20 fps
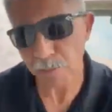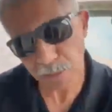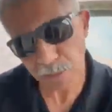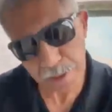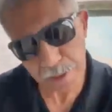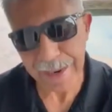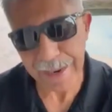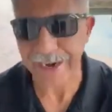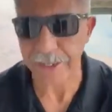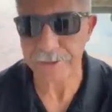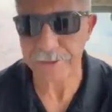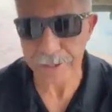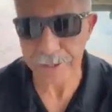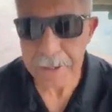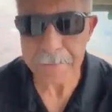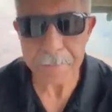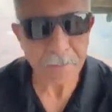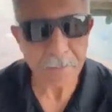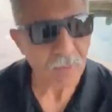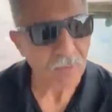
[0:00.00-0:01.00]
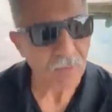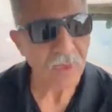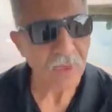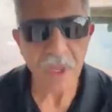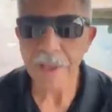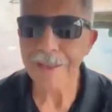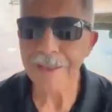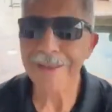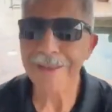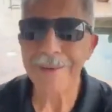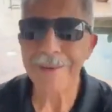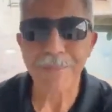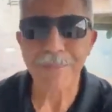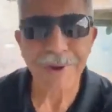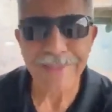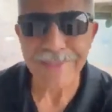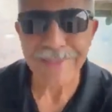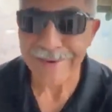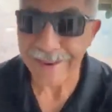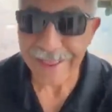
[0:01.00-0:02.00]
No way, Bo. I'm taking a
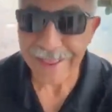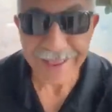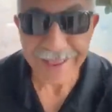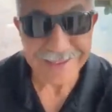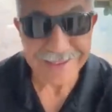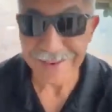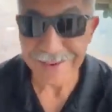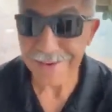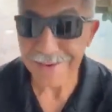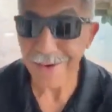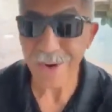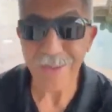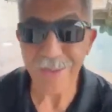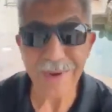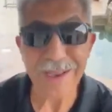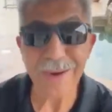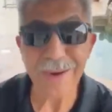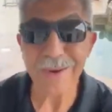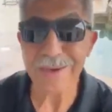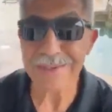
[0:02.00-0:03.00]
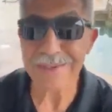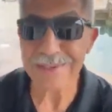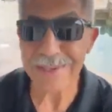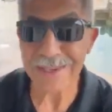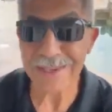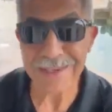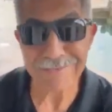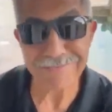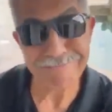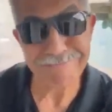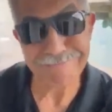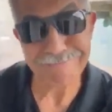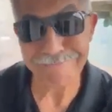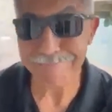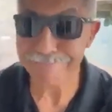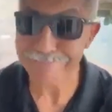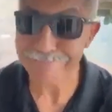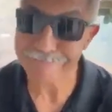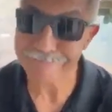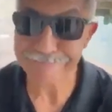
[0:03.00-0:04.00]
big piece of this pie called Live Good, baby.
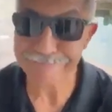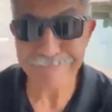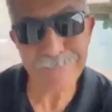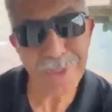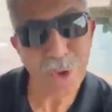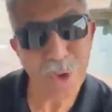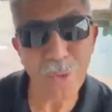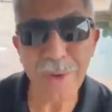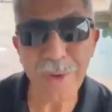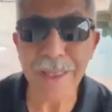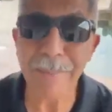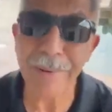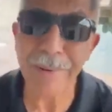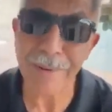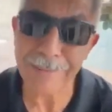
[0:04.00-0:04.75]
Mm-hmm. He's doing all